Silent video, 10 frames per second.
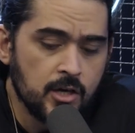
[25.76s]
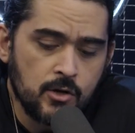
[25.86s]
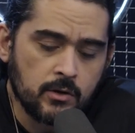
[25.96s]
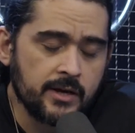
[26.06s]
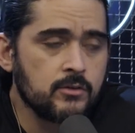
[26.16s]
You
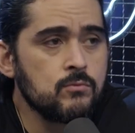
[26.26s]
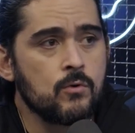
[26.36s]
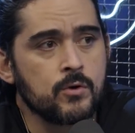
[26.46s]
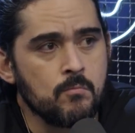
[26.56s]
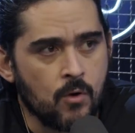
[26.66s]
like to
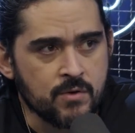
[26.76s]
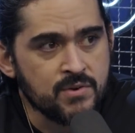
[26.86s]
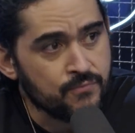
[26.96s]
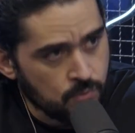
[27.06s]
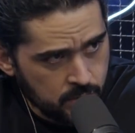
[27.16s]
work more
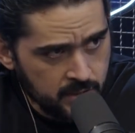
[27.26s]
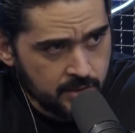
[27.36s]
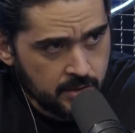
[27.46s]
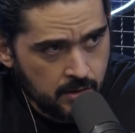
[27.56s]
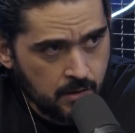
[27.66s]
with
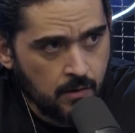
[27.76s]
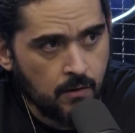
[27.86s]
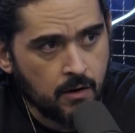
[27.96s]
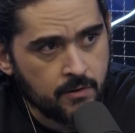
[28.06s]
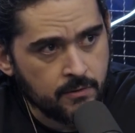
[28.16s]
rookies
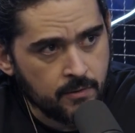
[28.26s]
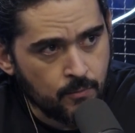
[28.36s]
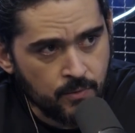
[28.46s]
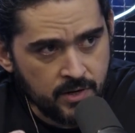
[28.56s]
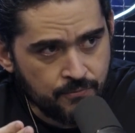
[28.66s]
or
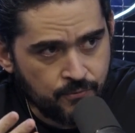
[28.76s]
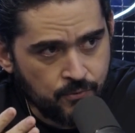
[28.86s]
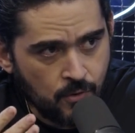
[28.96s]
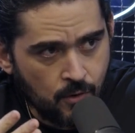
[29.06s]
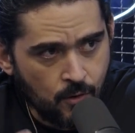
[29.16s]
with
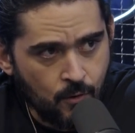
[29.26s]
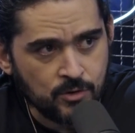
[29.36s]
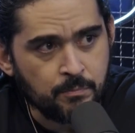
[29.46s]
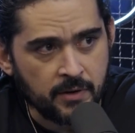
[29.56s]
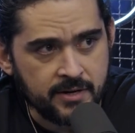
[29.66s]

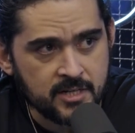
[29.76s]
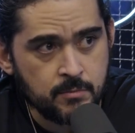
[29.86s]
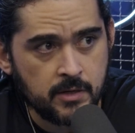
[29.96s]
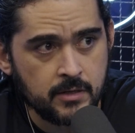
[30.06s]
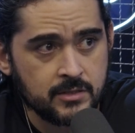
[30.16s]
old players?
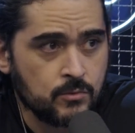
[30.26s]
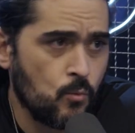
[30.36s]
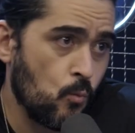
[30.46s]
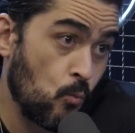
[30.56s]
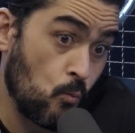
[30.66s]
Because
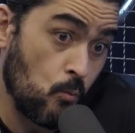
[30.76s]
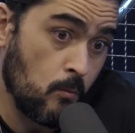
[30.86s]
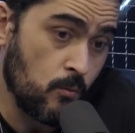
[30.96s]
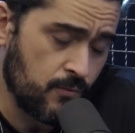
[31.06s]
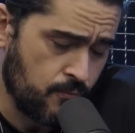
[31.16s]

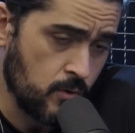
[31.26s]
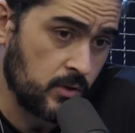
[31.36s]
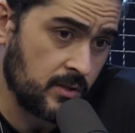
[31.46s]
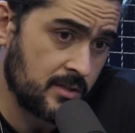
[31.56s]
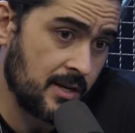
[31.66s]
with
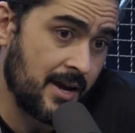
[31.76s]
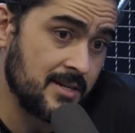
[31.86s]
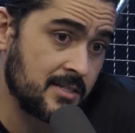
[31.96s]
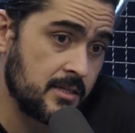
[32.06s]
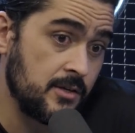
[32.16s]
rookies, I
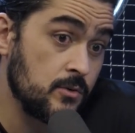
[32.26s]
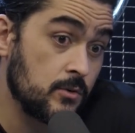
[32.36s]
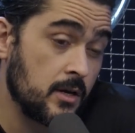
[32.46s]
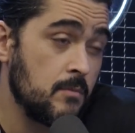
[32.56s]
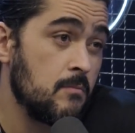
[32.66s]
see you
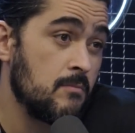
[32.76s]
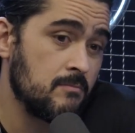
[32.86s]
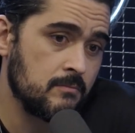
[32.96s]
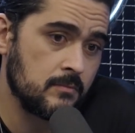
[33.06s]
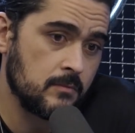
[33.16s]
can
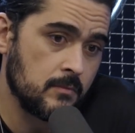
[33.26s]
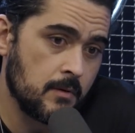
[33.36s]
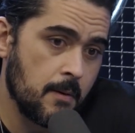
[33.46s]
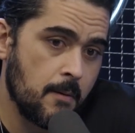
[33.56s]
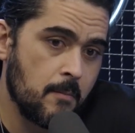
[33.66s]

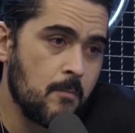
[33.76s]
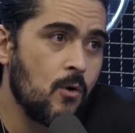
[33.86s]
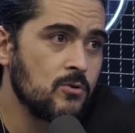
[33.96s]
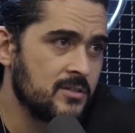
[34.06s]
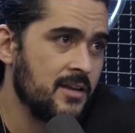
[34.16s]

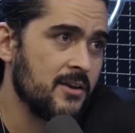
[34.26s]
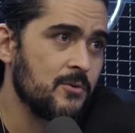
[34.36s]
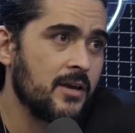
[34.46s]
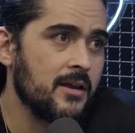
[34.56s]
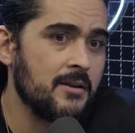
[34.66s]
mold them, you
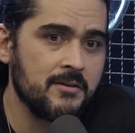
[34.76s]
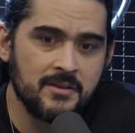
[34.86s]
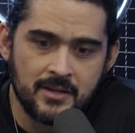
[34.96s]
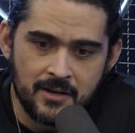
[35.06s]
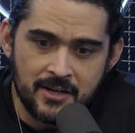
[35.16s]
can
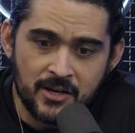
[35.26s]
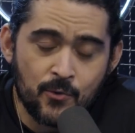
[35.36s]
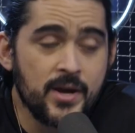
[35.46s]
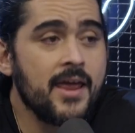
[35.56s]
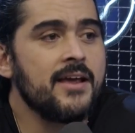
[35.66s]

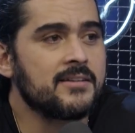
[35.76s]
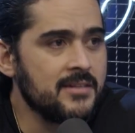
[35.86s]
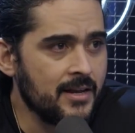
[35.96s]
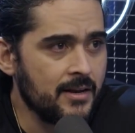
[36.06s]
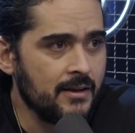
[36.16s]
create
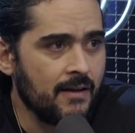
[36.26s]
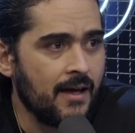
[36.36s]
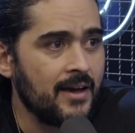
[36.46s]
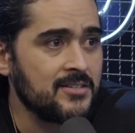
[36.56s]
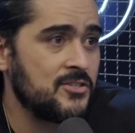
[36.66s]
them
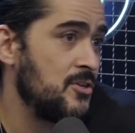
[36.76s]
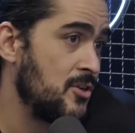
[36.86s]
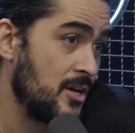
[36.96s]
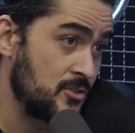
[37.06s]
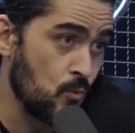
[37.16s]
as
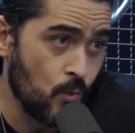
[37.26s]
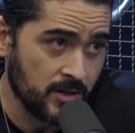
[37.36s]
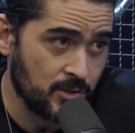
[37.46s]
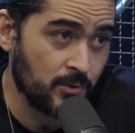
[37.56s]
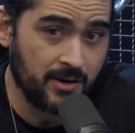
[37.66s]
you
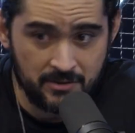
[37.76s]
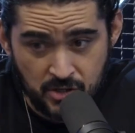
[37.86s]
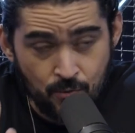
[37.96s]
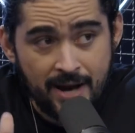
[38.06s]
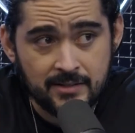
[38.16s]
want, you can
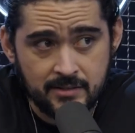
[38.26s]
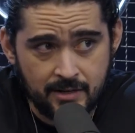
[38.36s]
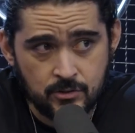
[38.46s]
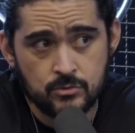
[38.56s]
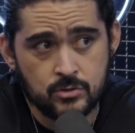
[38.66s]
direct
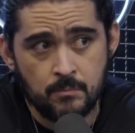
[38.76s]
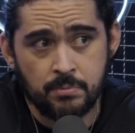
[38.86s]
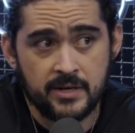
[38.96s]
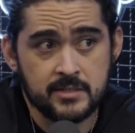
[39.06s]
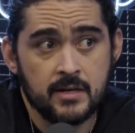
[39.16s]
them to some
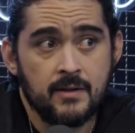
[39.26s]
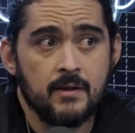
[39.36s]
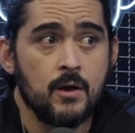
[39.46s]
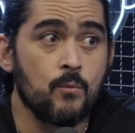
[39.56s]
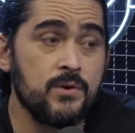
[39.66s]
place.
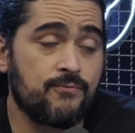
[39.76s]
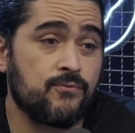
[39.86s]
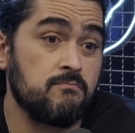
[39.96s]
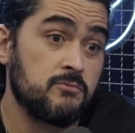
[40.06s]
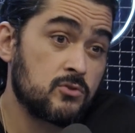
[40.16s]
With
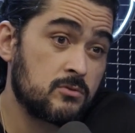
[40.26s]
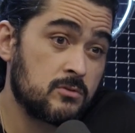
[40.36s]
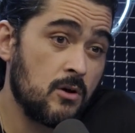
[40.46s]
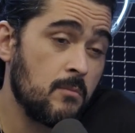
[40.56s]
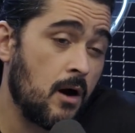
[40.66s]

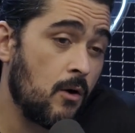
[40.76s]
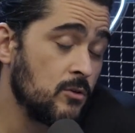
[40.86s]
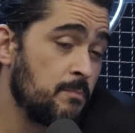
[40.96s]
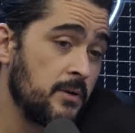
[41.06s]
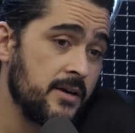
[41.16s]
some
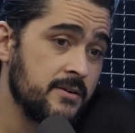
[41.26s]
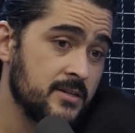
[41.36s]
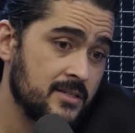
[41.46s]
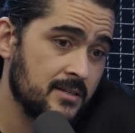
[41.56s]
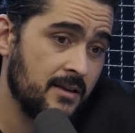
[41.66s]
old
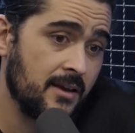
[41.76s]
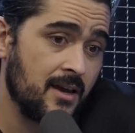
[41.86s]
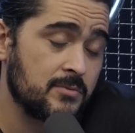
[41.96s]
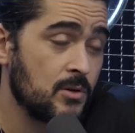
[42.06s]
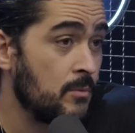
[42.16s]
players, they
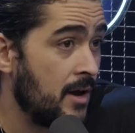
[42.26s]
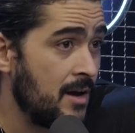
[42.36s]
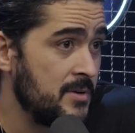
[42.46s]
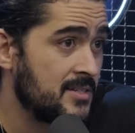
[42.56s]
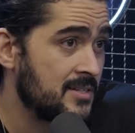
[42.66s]
have some
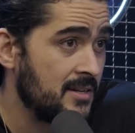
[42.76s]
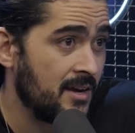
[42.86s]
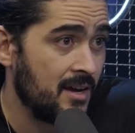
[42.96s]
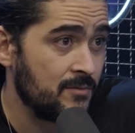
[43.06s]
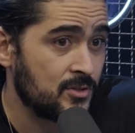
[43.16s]
habits, they
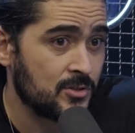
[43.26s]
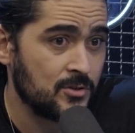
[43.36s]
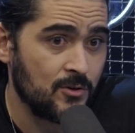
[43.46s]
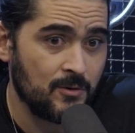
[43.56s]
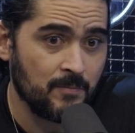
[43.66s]
have
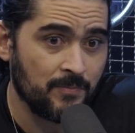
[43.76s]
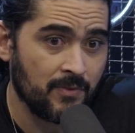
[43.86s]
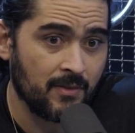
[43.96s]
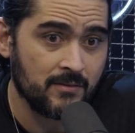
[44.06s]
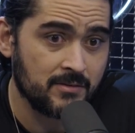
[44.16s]

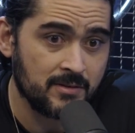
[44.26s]
some